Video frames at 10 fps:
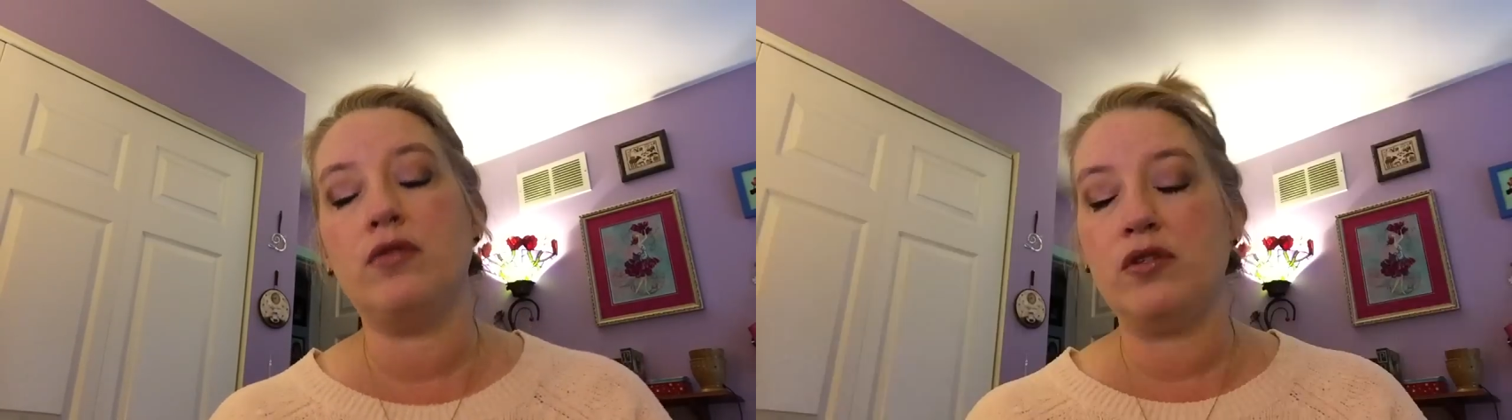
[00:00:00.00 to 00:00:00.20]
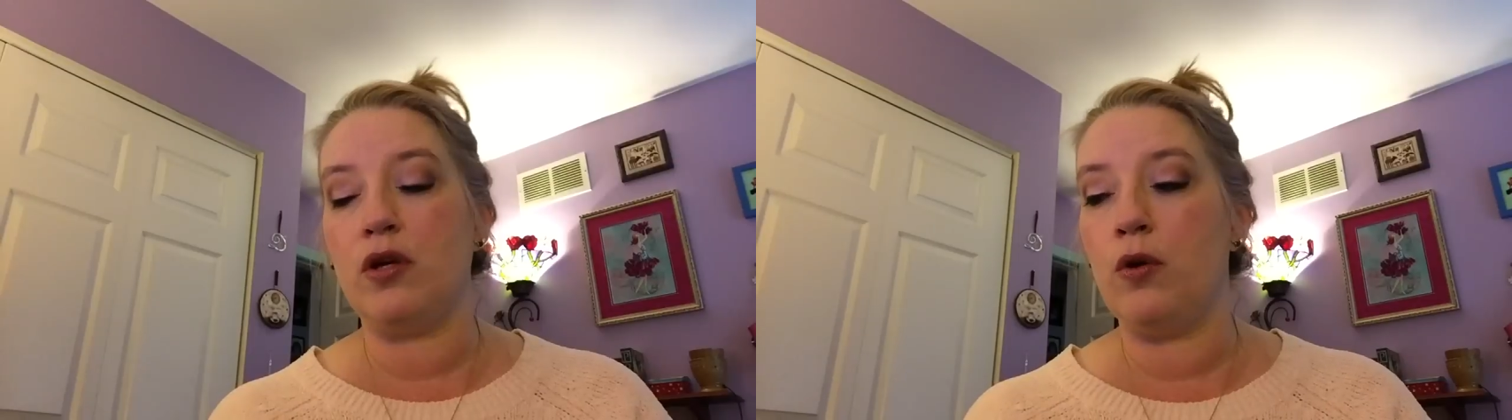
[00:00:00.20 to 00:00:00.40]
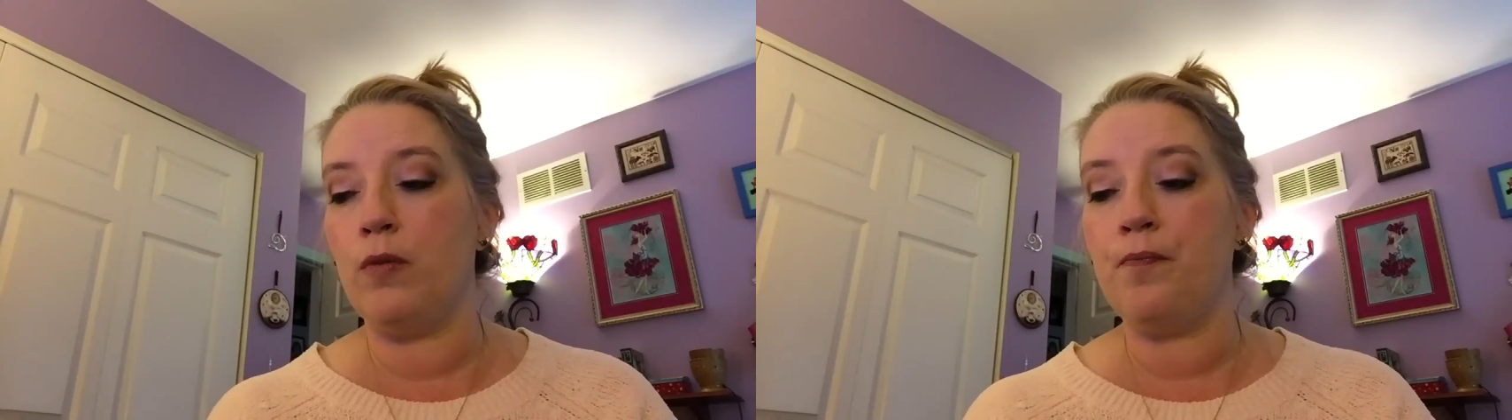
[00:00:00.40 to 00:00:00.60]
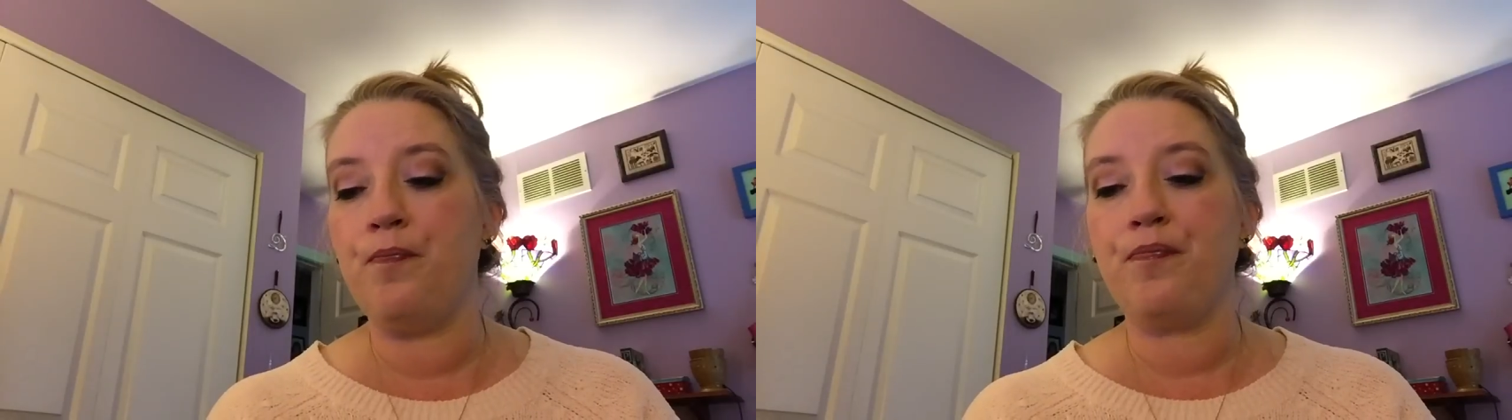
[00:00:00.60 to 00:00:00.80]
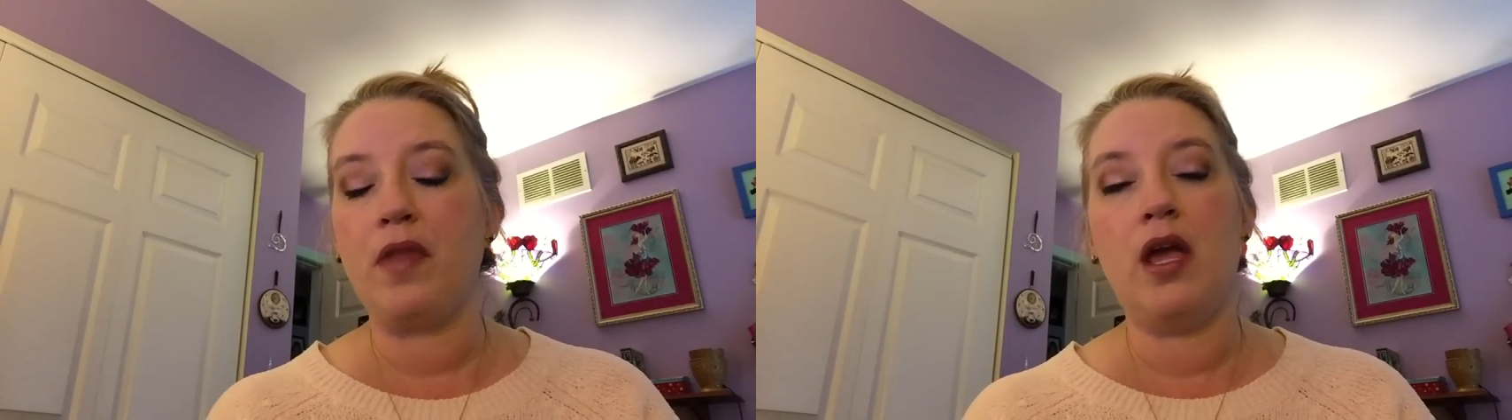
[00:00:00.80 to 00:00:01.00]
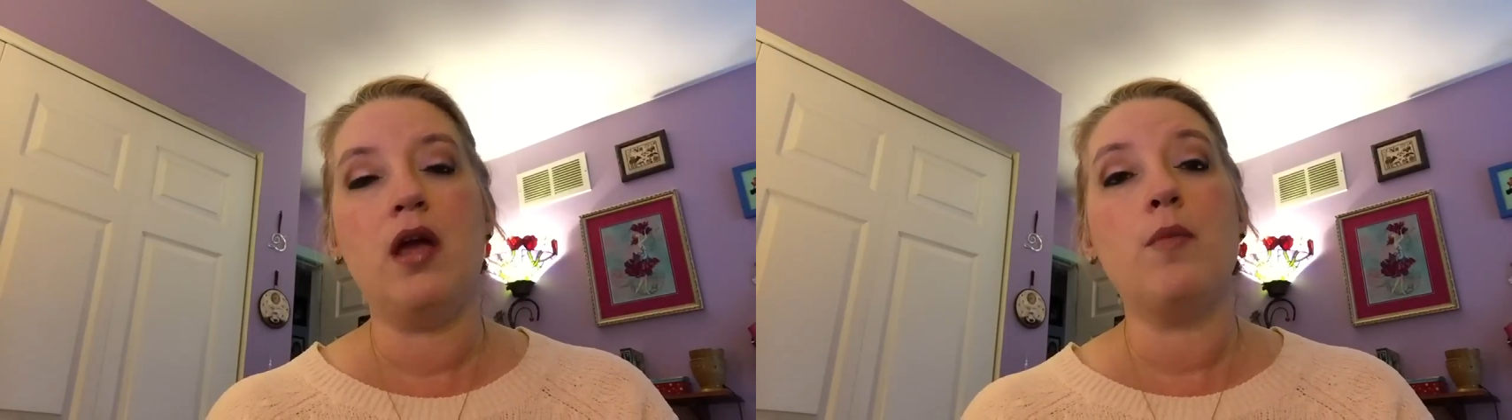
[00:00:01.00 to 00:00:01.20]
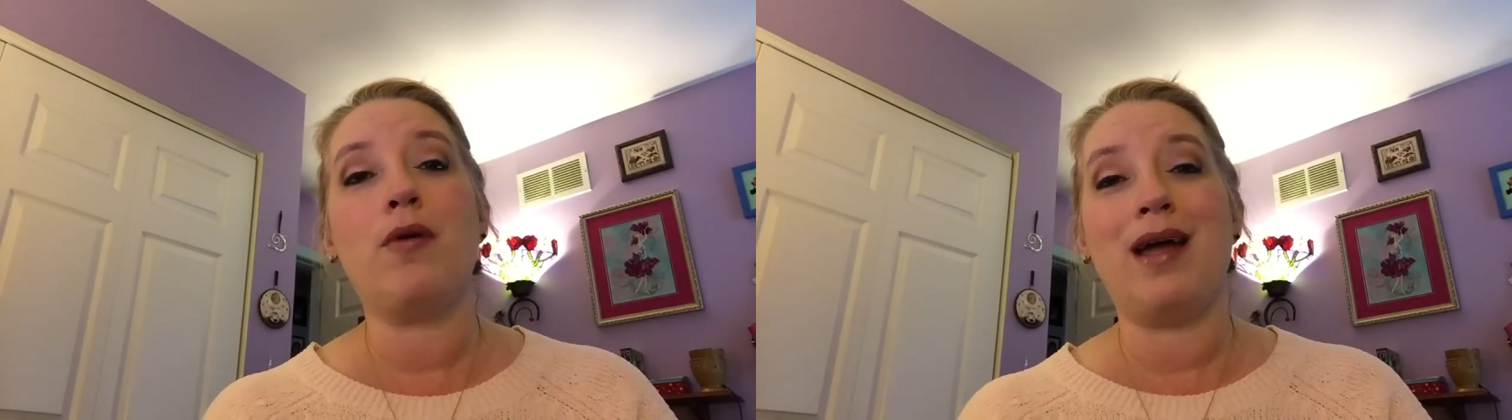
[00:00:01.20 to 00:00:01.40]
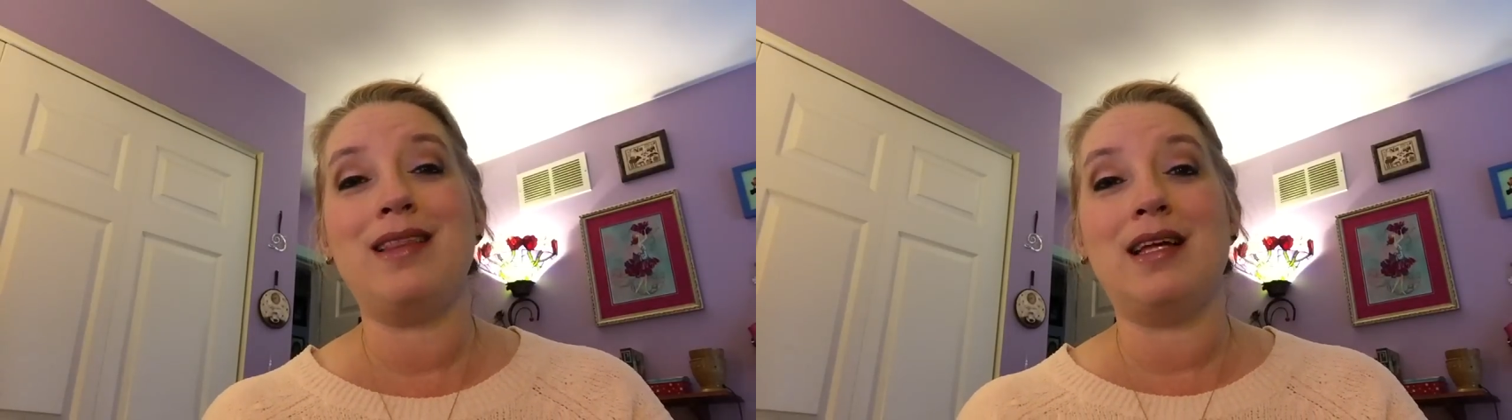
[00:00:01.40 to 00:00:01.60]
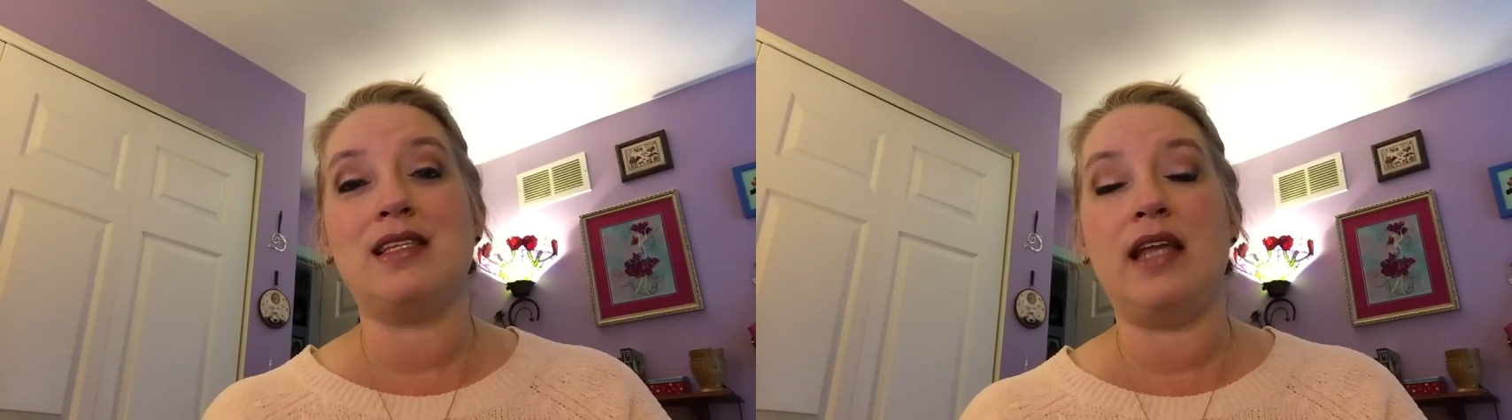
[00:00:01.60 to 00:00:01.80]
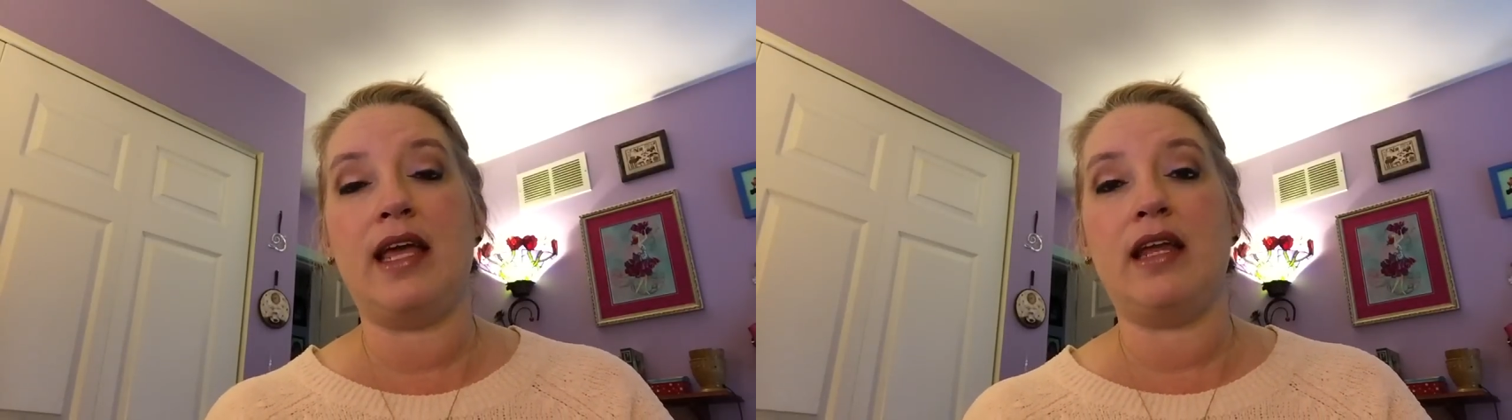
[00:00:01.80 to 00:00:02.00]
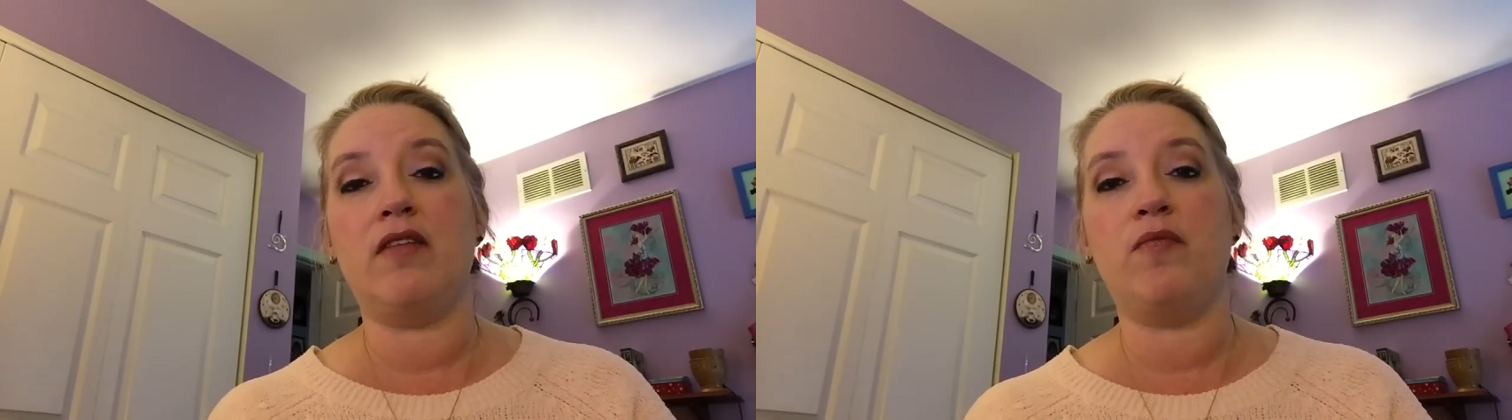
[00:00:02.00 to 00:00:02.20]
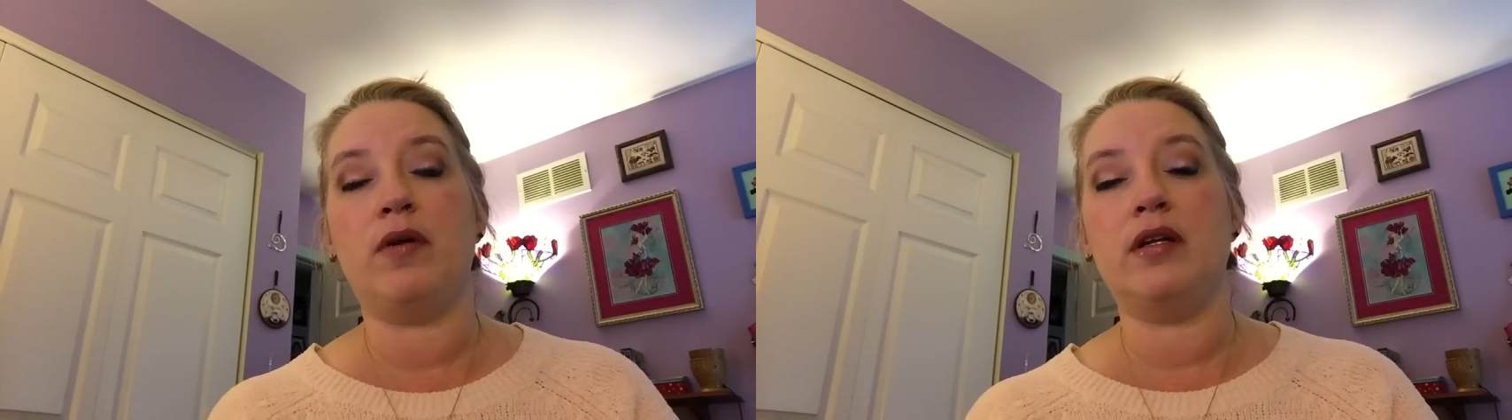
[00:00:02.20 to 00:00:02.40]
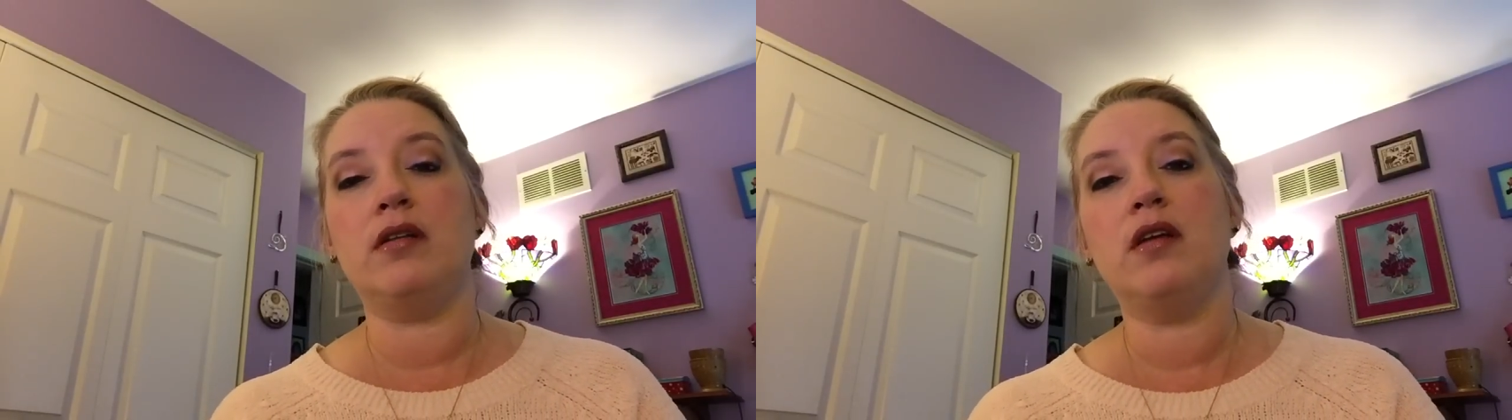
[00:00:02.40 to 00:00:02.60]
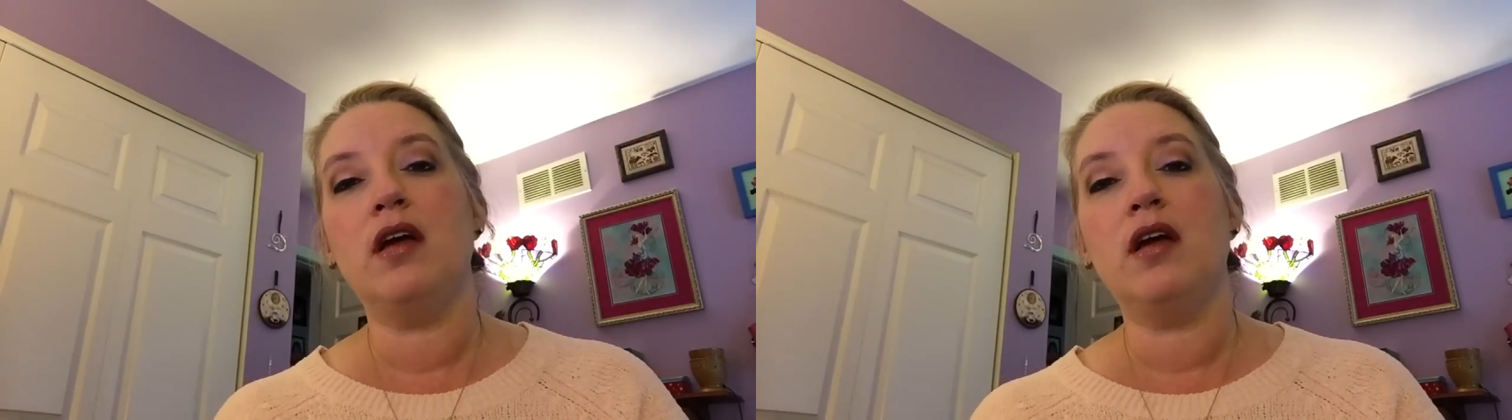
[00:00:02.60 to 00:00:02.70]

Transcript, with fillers: So praying that's negative, but